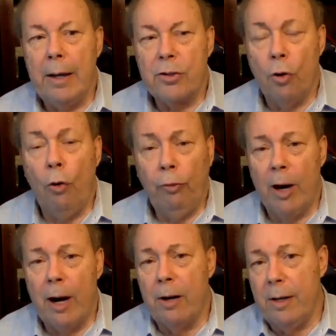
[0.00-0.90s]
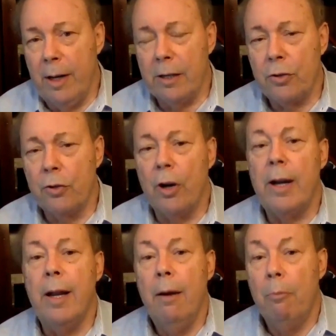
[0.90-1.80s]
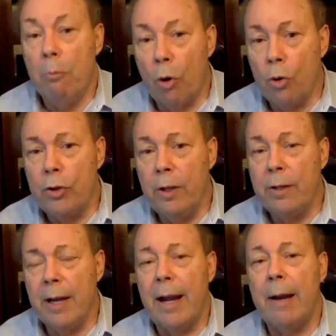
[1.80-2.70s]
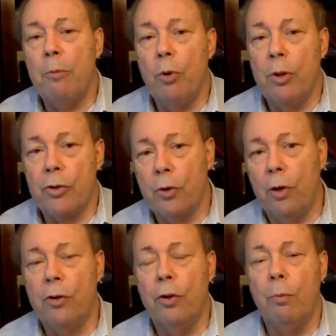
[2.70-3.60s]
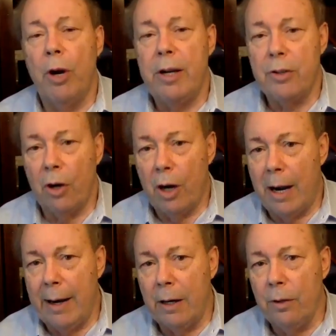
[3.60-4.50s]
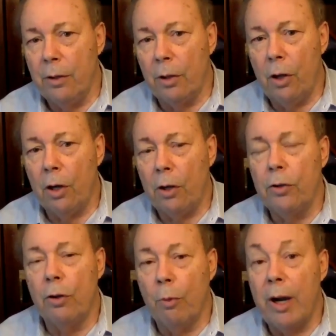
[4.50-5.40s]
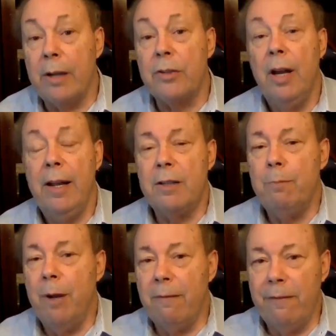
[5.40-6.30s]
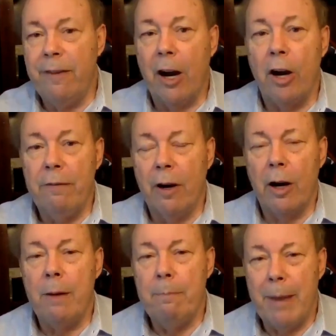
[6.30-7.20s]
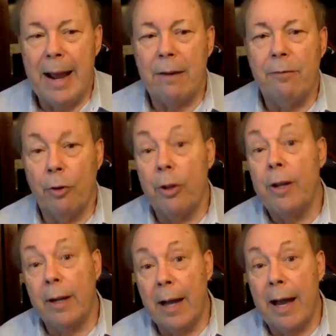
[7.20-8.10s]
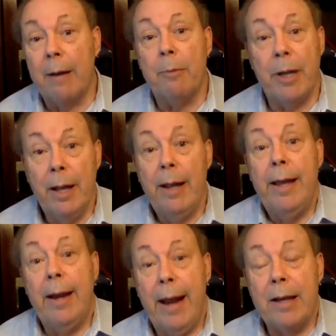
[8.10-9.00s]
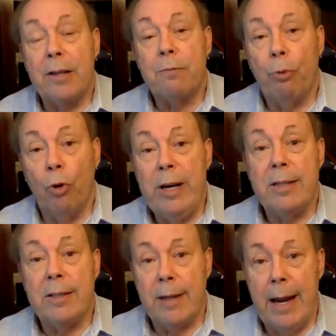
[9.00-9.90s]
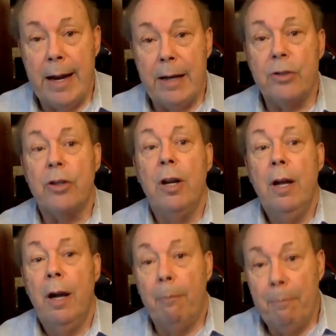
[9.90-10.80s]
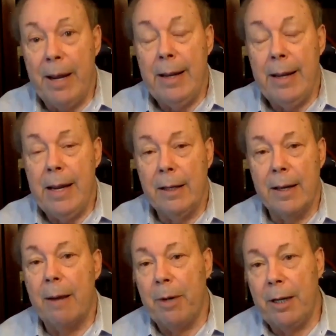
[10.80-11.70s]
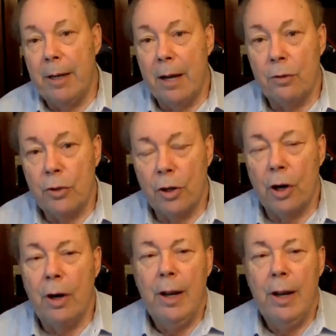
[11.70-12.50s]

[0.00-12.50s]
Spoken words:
So far in history, most of the time when short-term rates are higher than the long-term rates, it's been very, very bad for the economy. It has presaged a big economic downturn,